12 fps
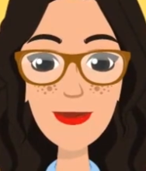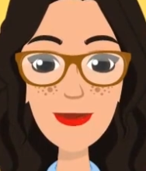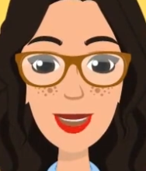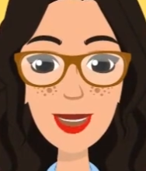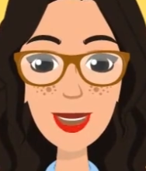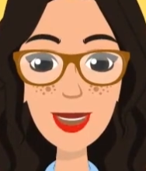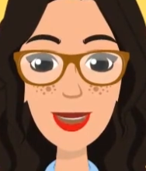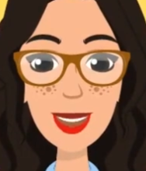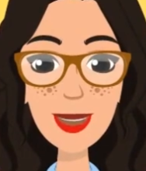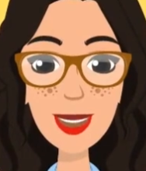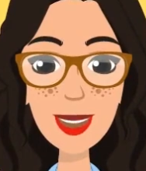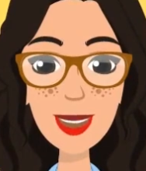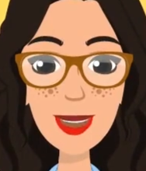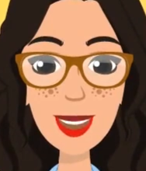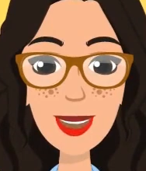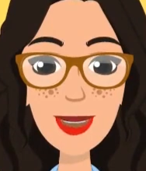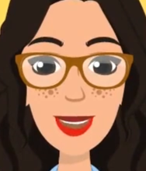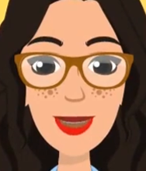development financial
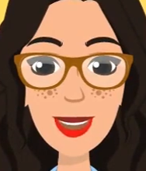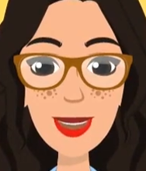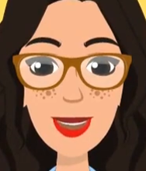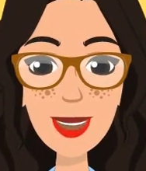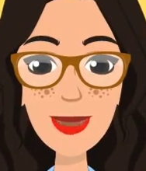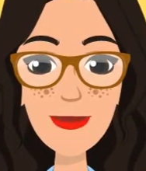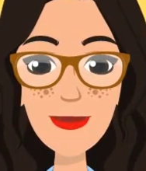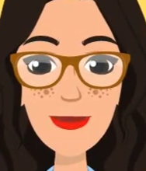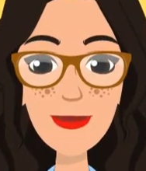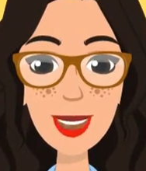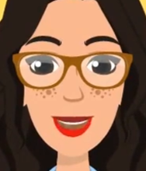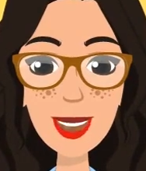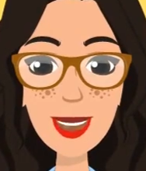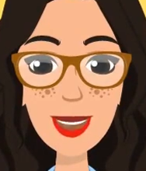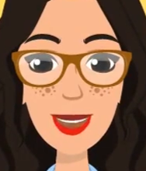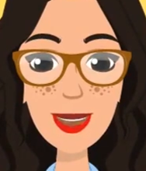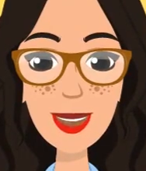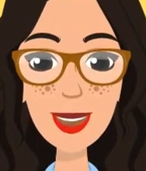institutions and
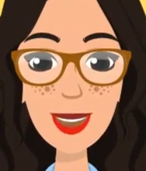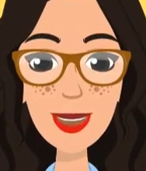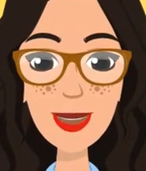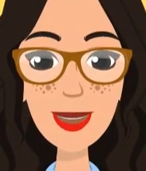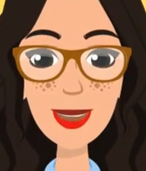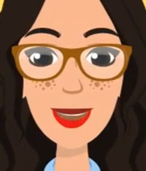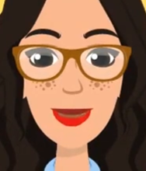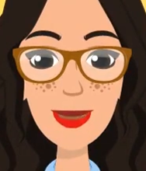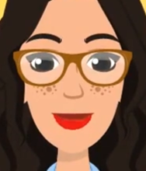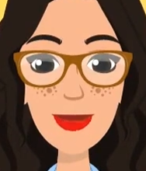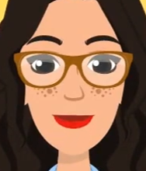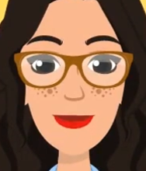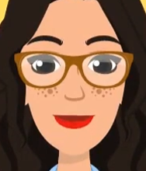investment institutions.